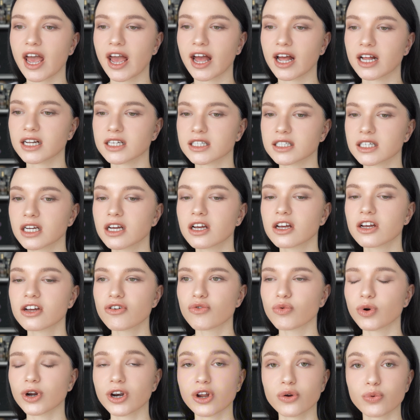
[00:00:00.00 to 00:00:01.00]
and
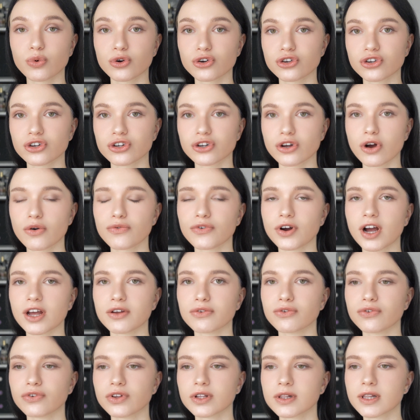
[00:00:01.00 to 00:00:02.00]
when I wash it off, I
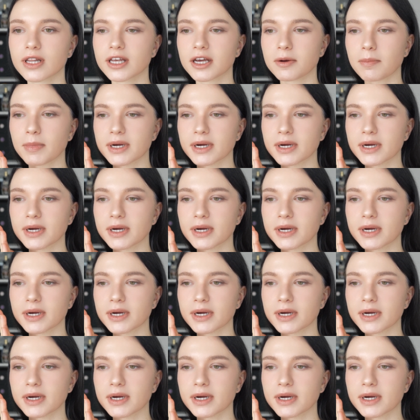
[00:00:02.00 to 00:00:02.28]
feel like